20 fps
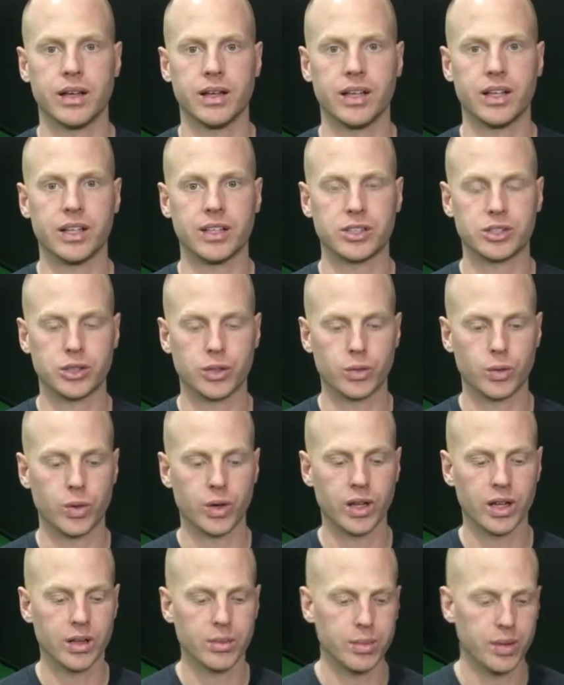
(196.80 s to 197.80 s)
It should
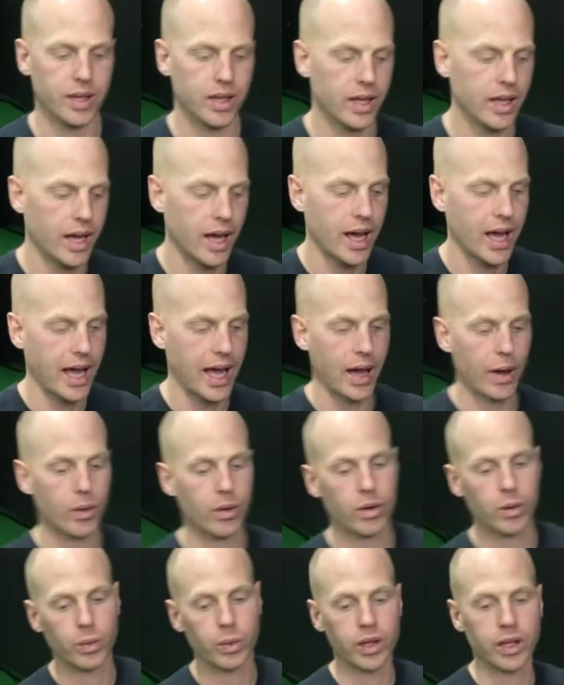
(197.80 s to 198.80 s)
really be, how
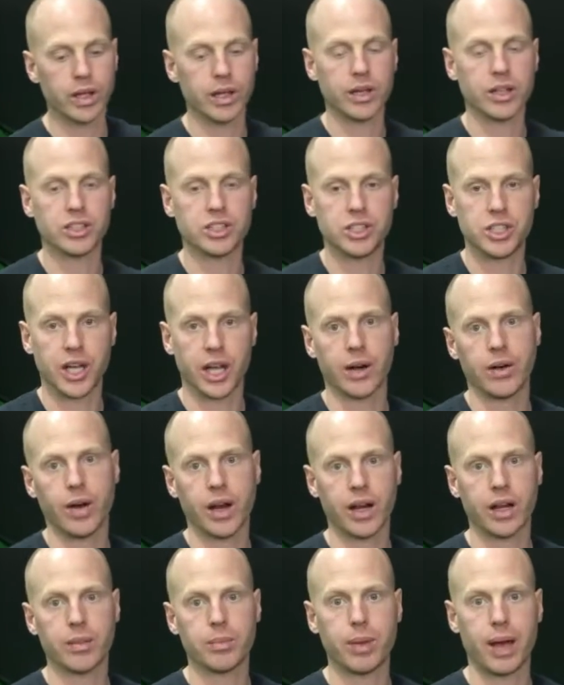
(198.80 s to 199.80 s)
are we
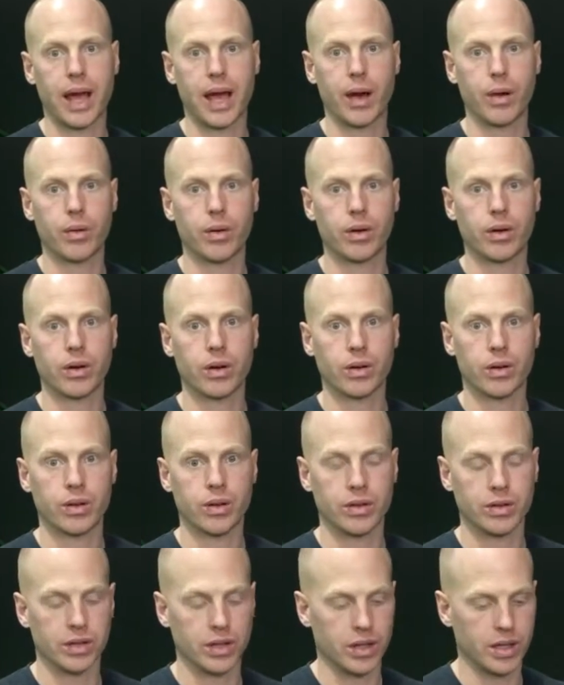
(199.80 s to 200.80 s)
generating power
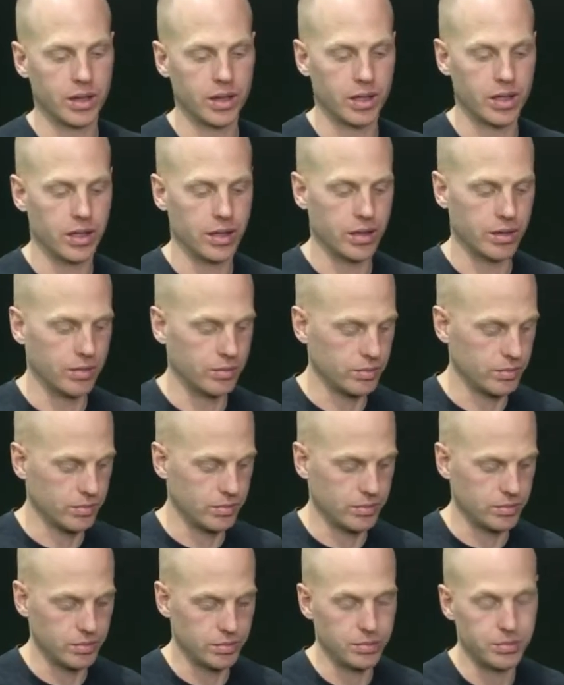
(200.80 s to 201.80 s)
in the
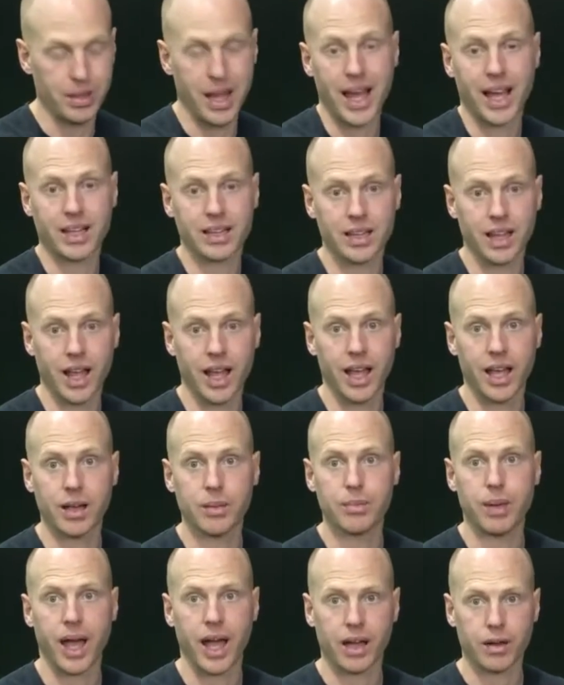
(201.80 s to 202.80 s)
back
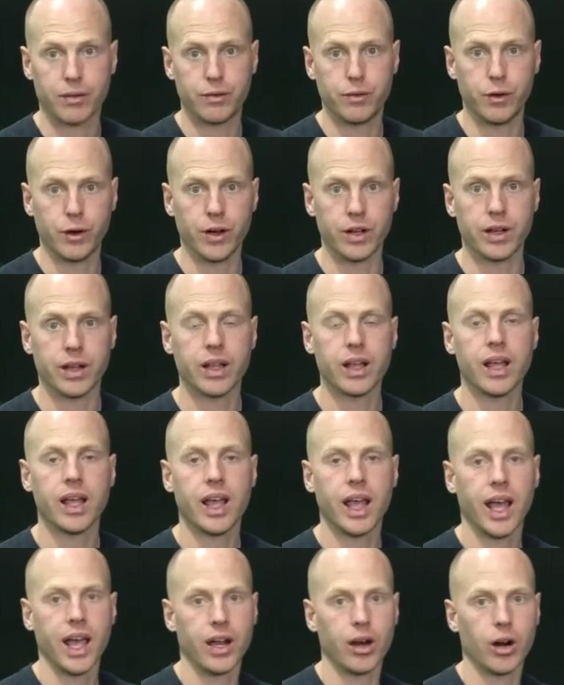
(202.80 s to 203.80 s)
leg, back foot,
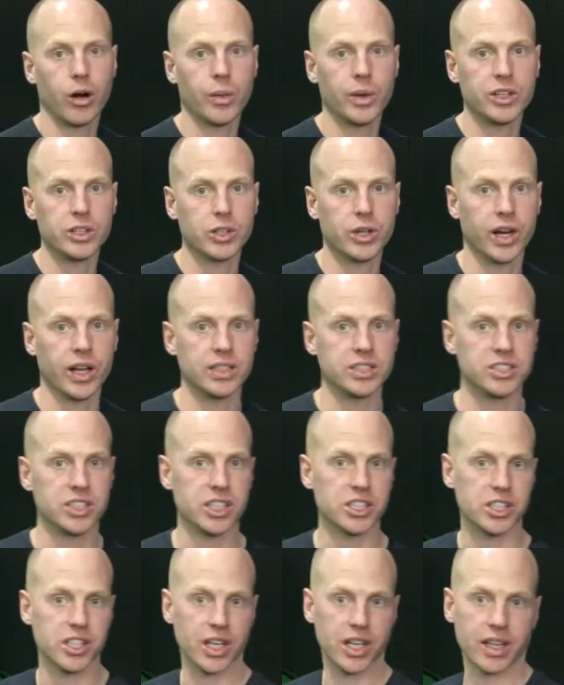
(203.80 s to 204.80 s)
and are we
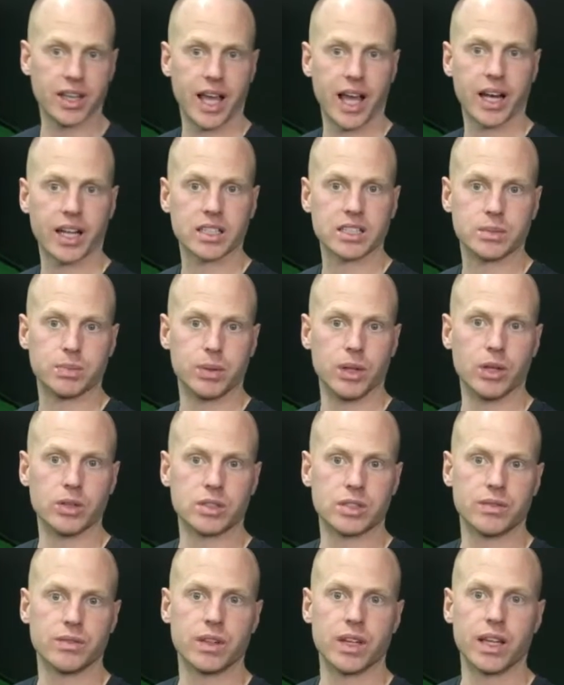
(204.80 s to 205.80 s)
transitioning that
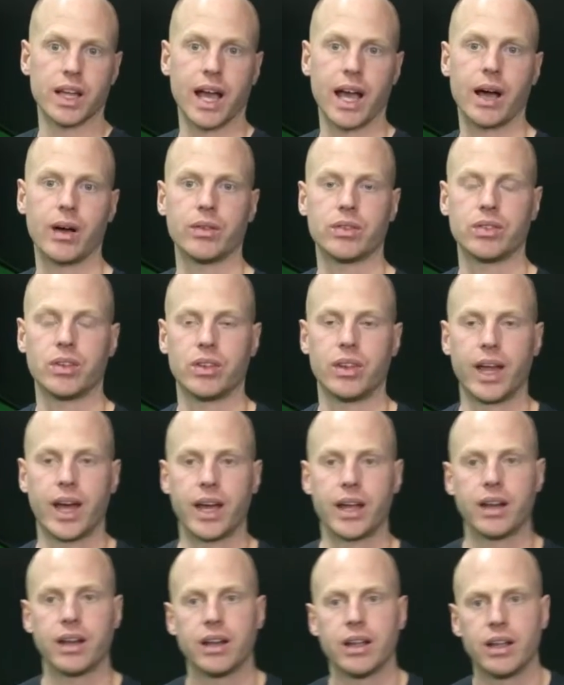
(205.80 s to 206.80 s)
explosively out to
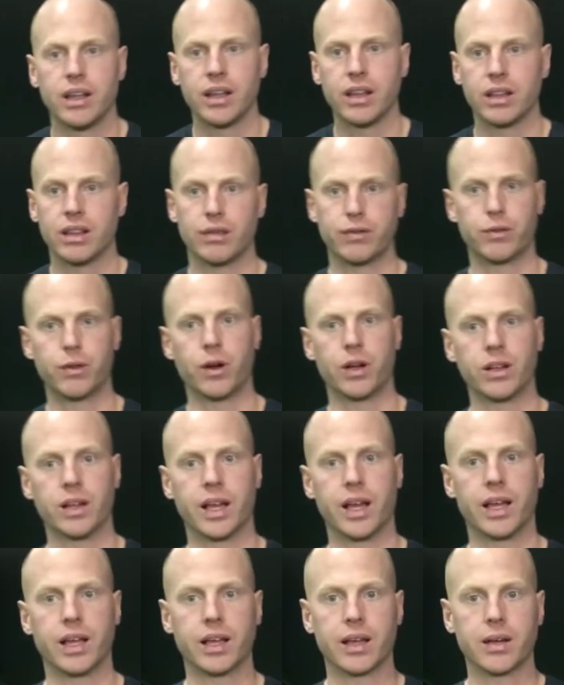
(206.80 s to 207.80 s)
the front
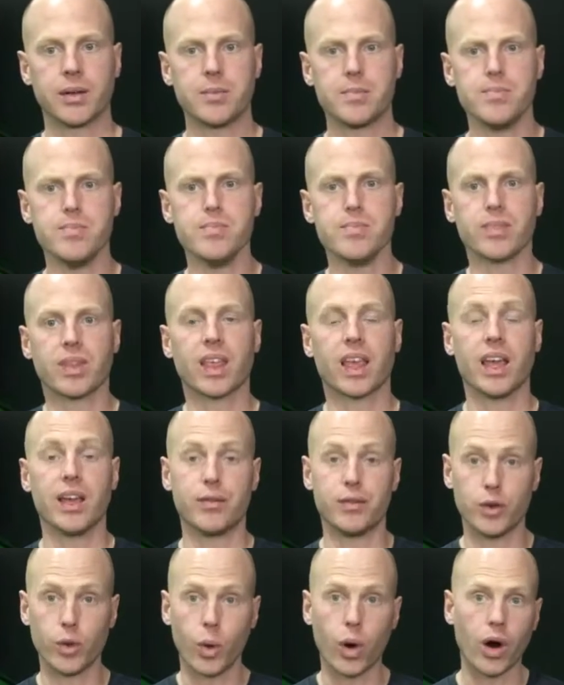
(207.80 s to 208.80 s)
leg?
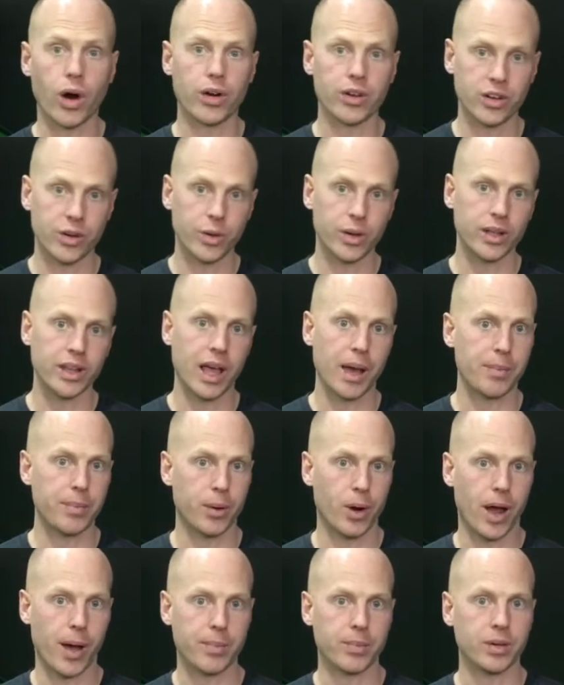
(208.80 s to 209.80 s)
If you are doing that
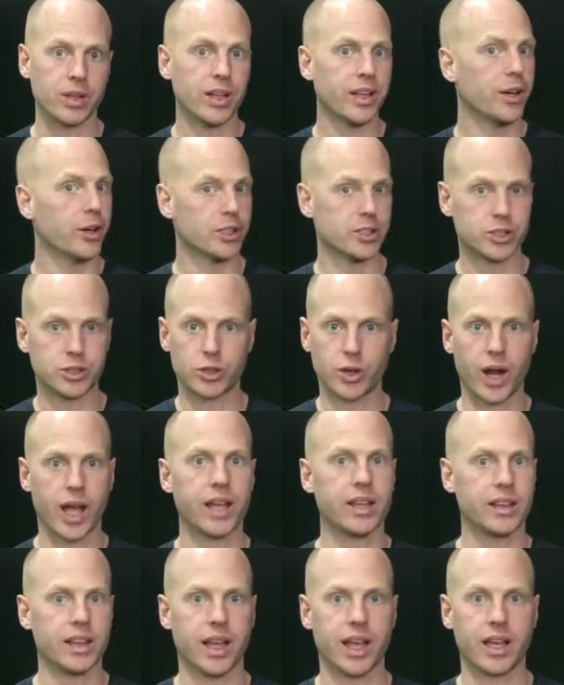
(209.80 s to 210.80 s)
properly, your
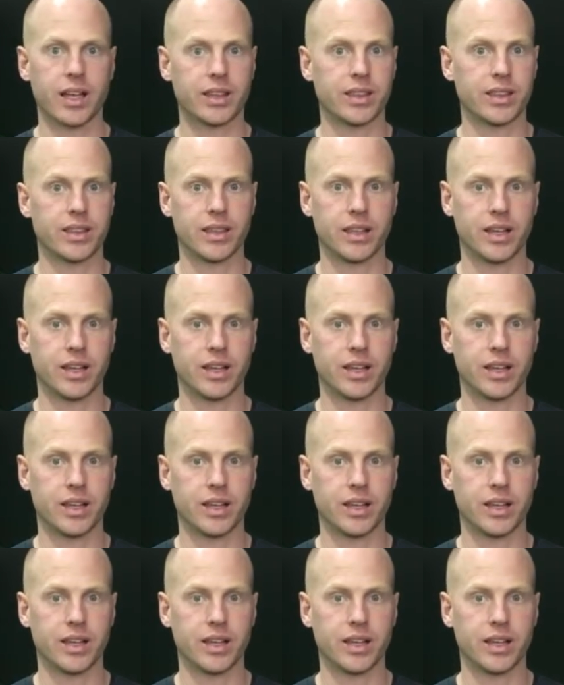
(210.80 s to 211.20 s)
stride length